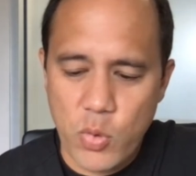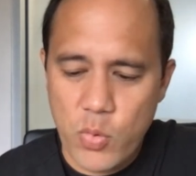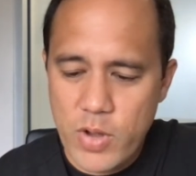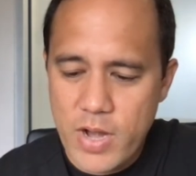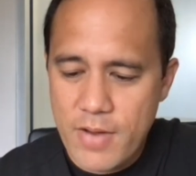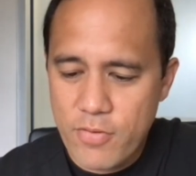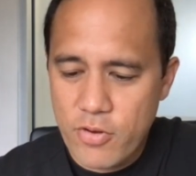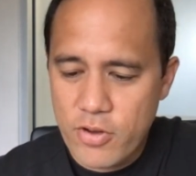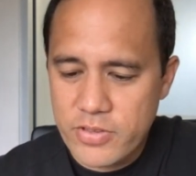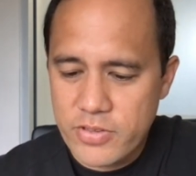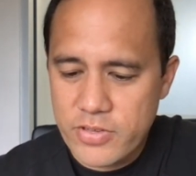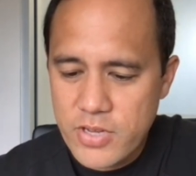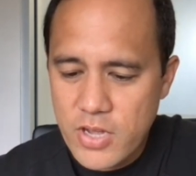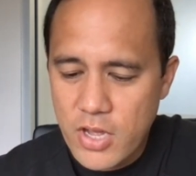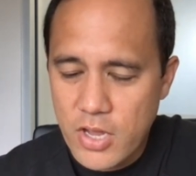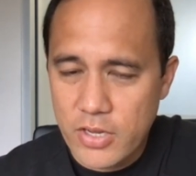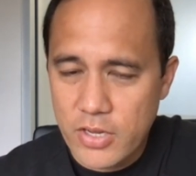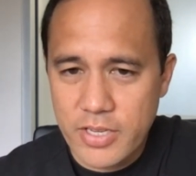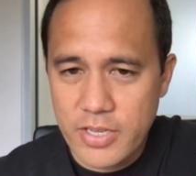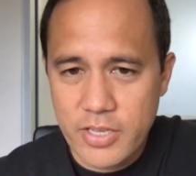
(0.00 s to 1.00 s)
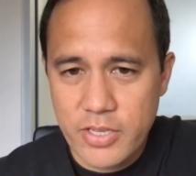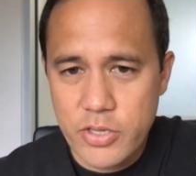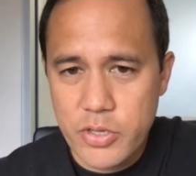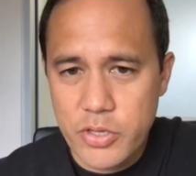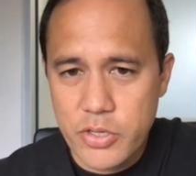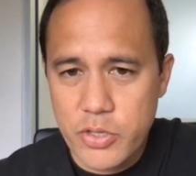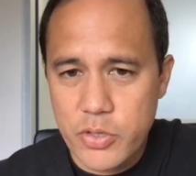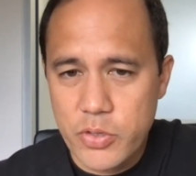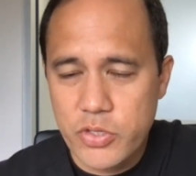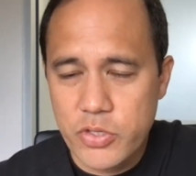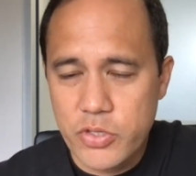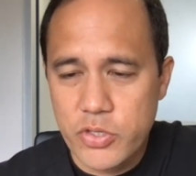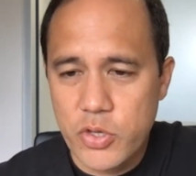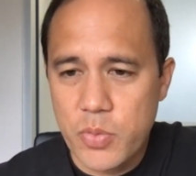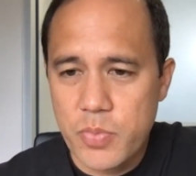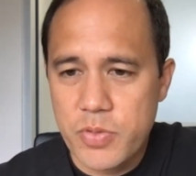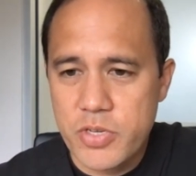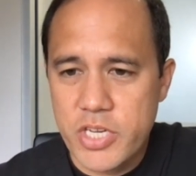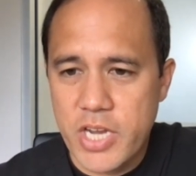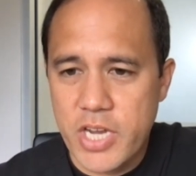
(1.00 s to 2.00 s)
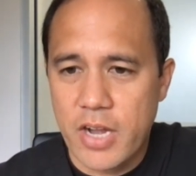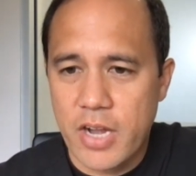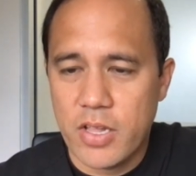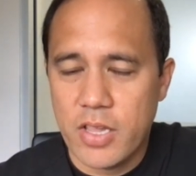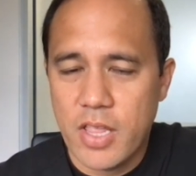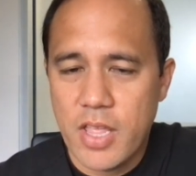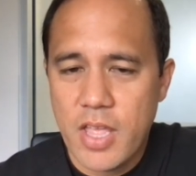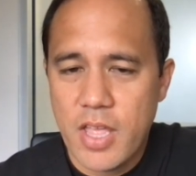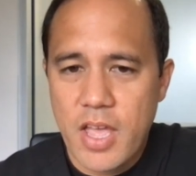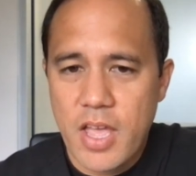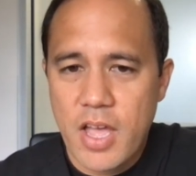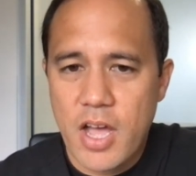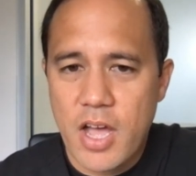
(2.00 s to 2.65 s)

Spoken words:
whatever it's called YouTube channel,